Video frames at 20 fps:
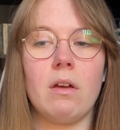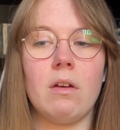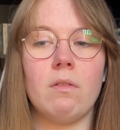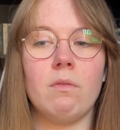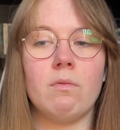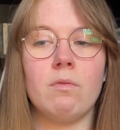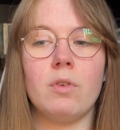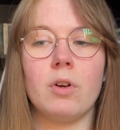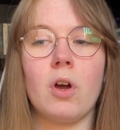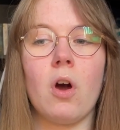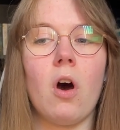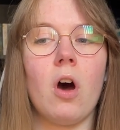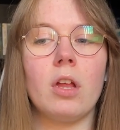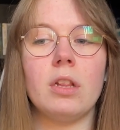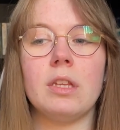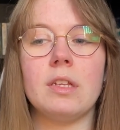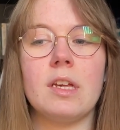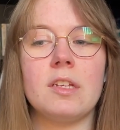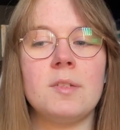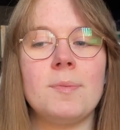
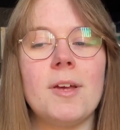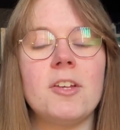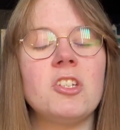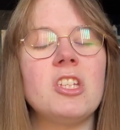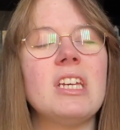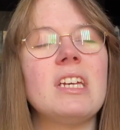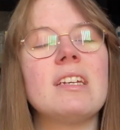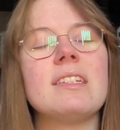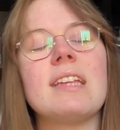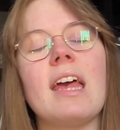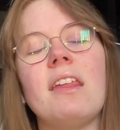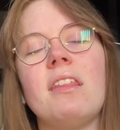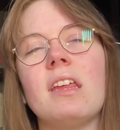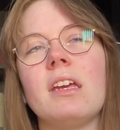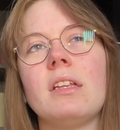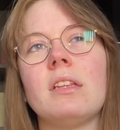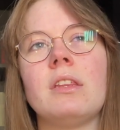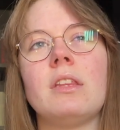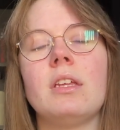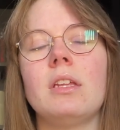Regardless, especially because I
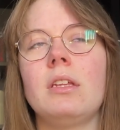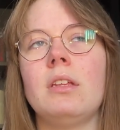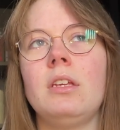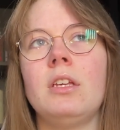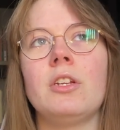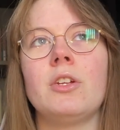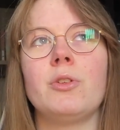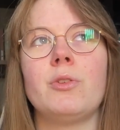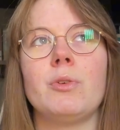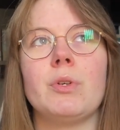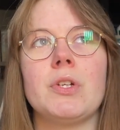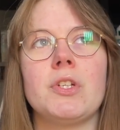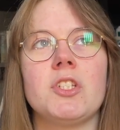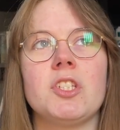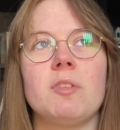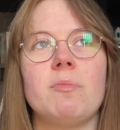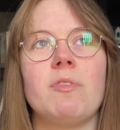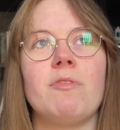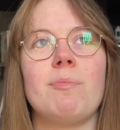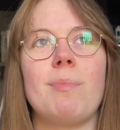think that, you know, there are
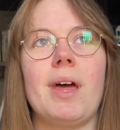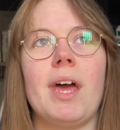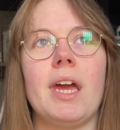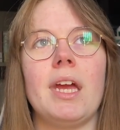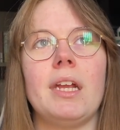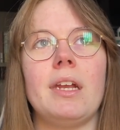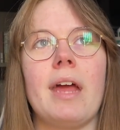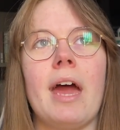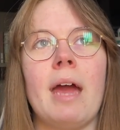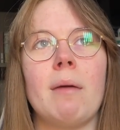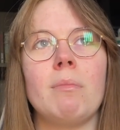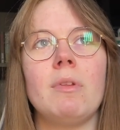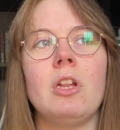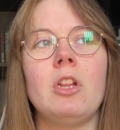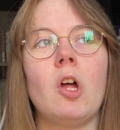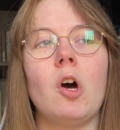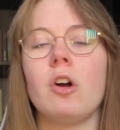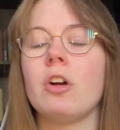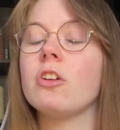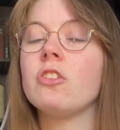some of mine, I'm a
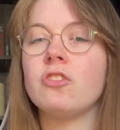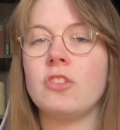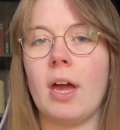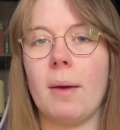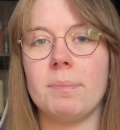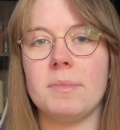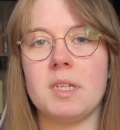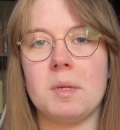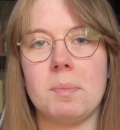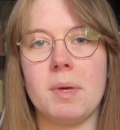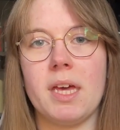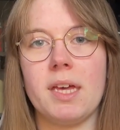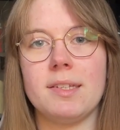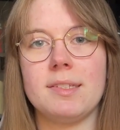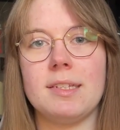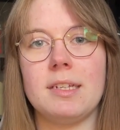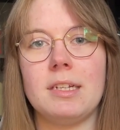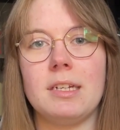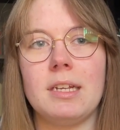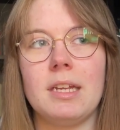long chapter
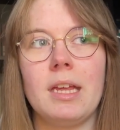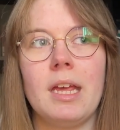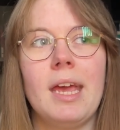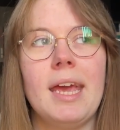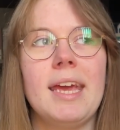person.